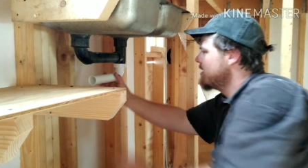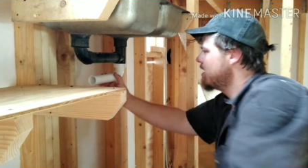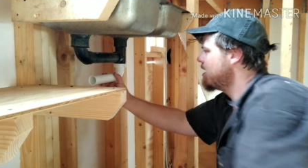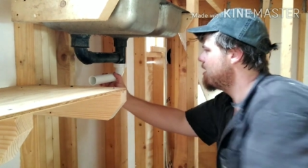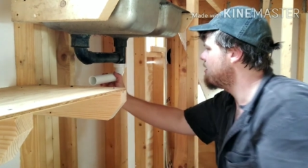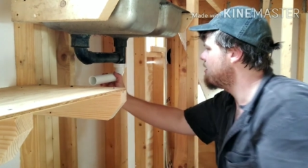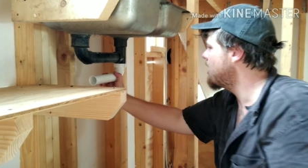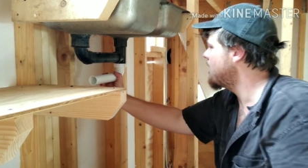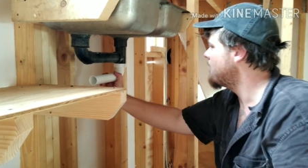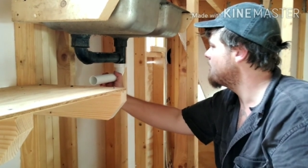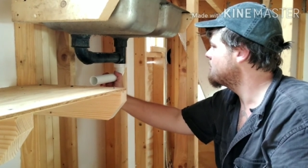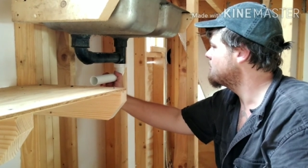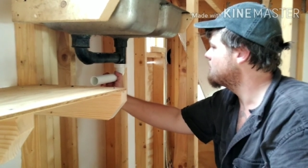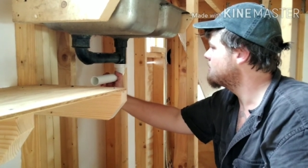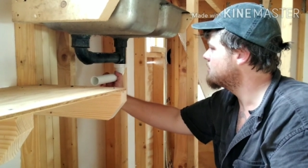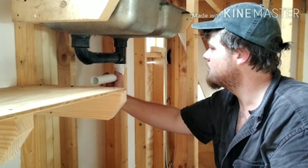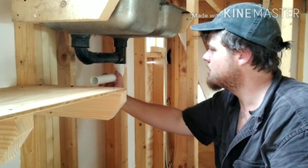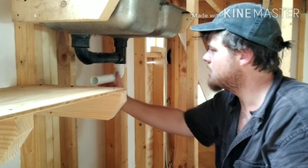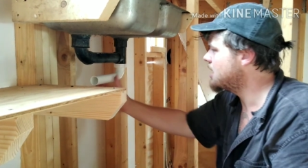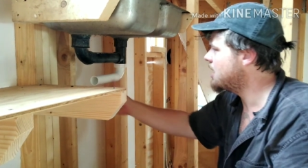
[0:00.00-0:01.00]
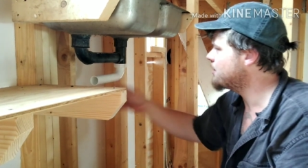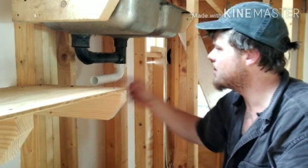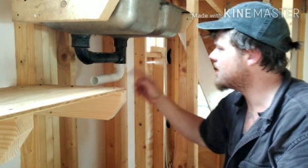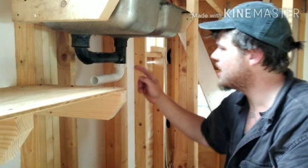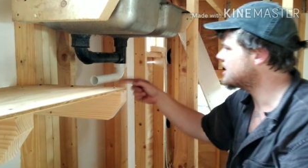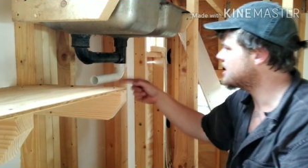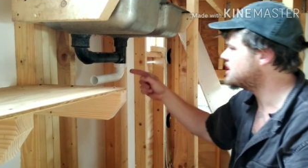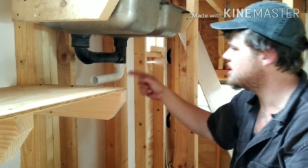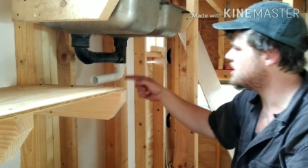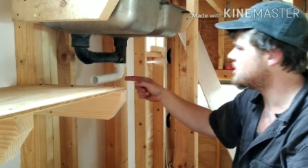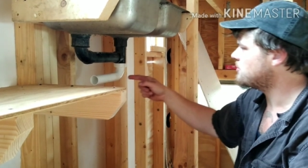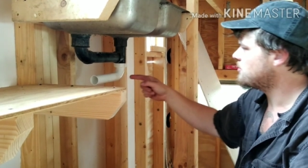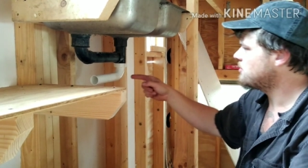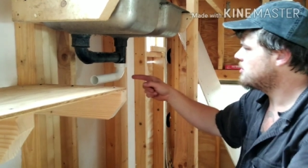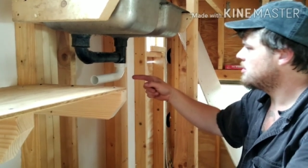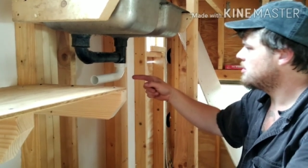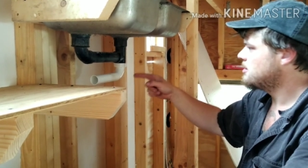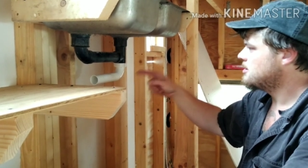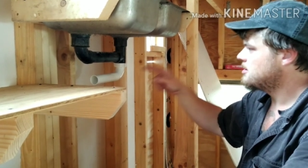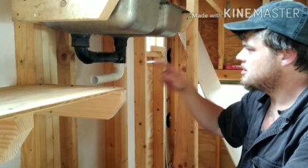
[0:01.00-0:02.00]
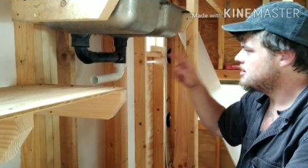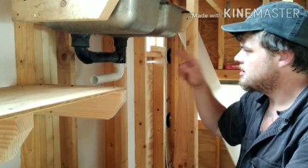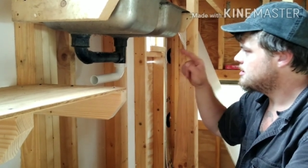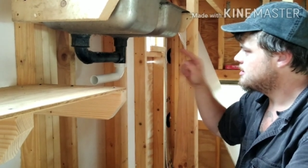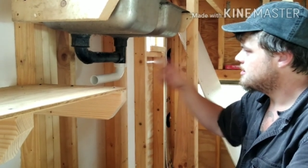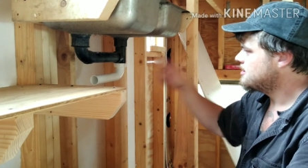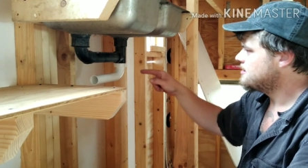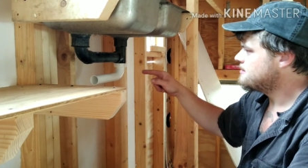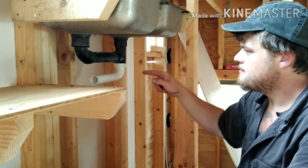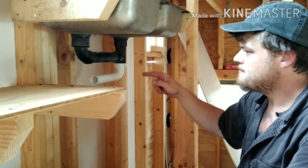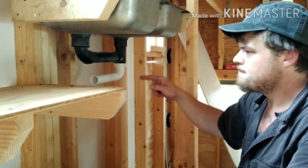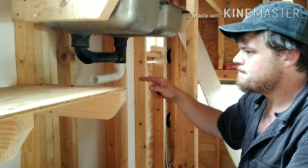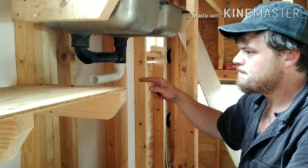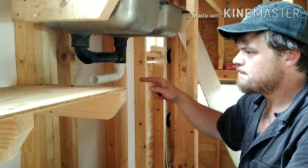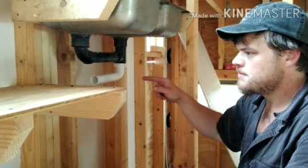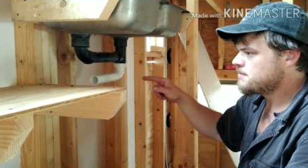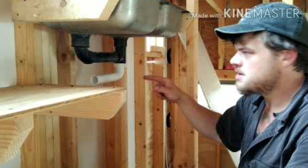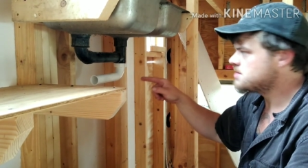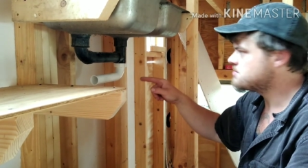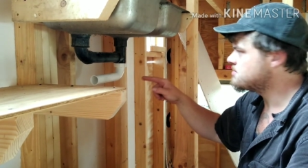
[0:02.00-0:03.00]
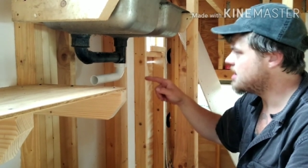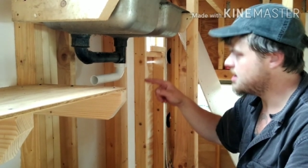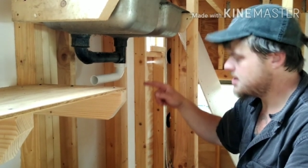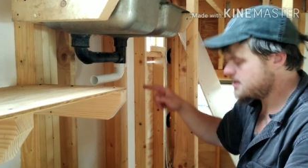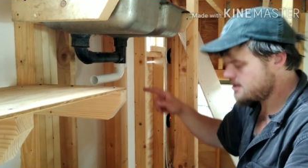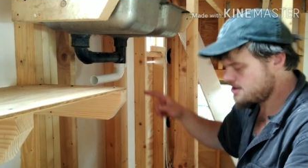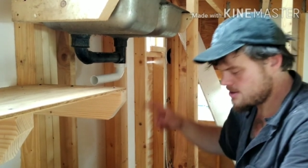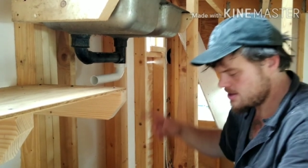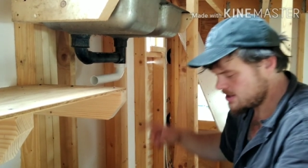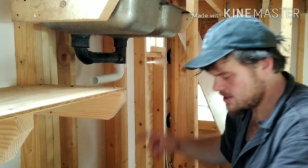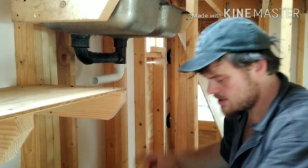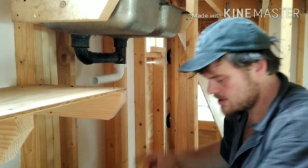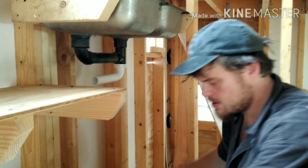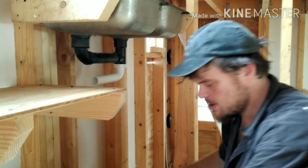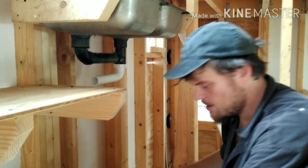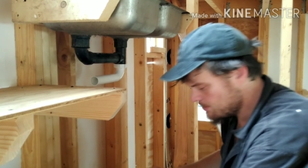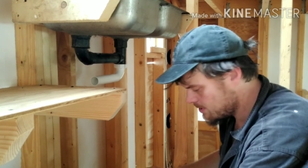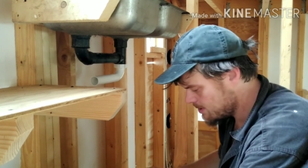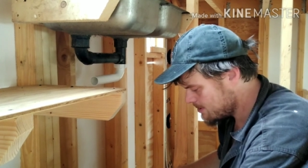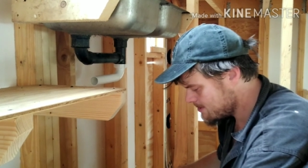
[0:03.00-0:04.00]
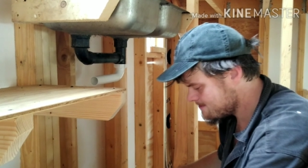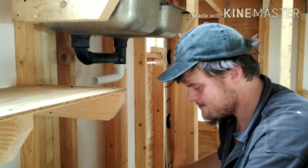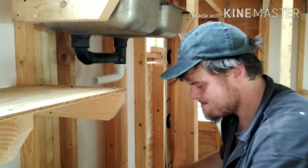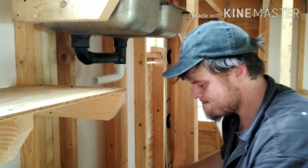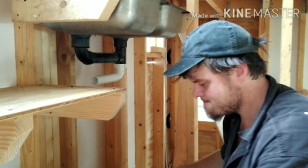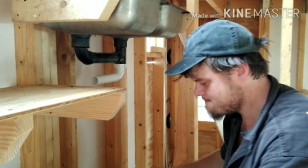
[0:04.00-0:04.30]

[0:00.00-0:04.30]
Alright, now we got this. This right here is something.